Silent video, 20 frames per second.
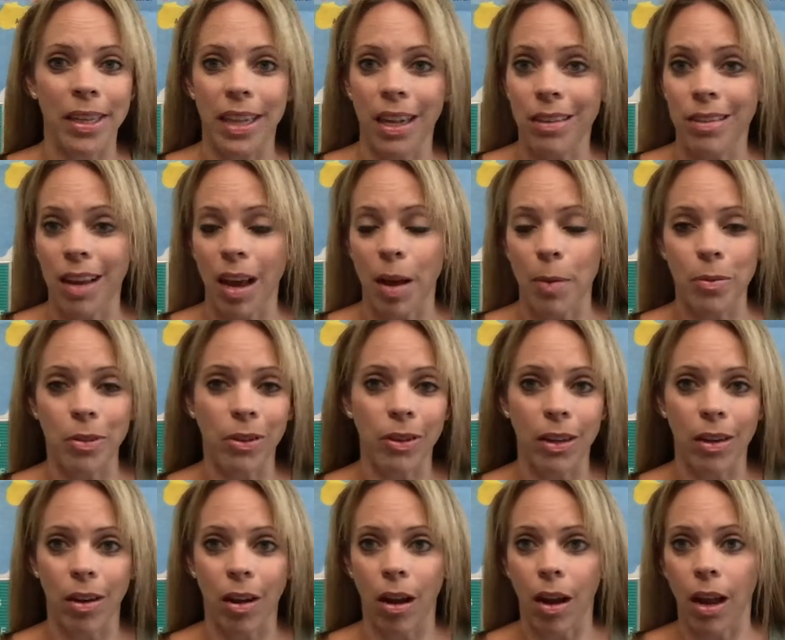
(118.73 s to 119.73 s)
That's
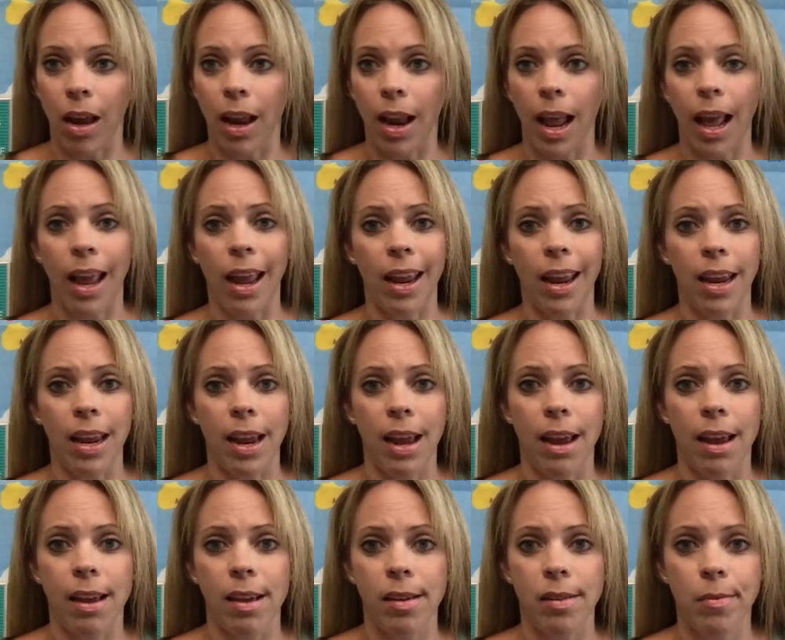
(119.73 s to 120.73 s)
absolutely not a
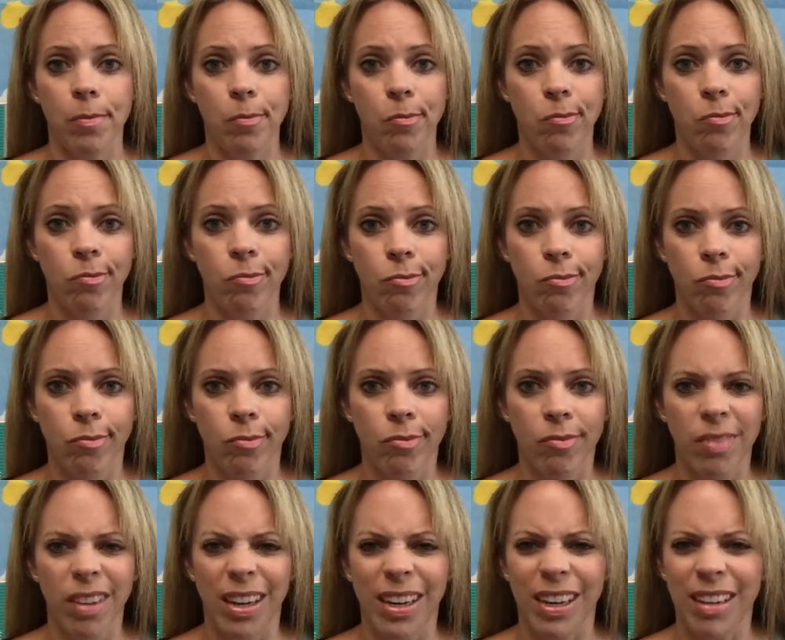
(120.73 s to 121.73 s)

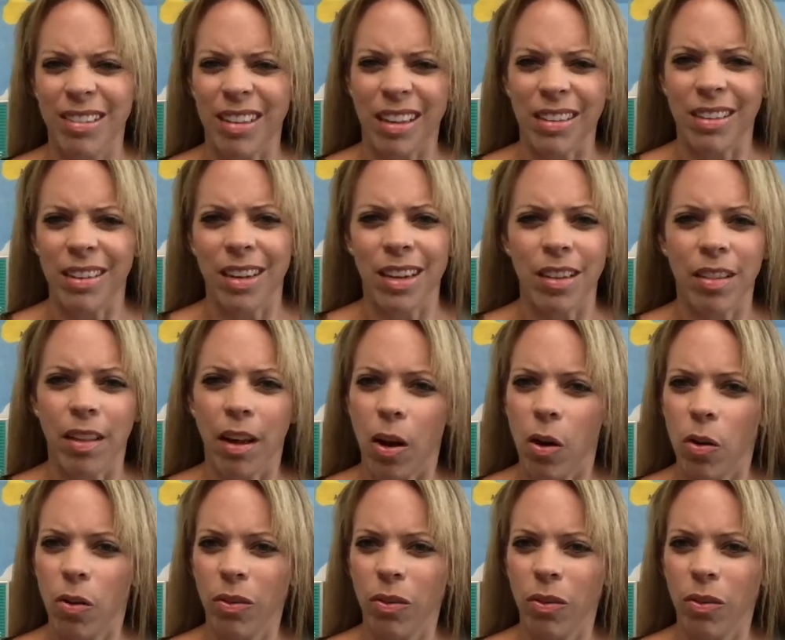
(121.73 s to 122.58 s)
necessity though.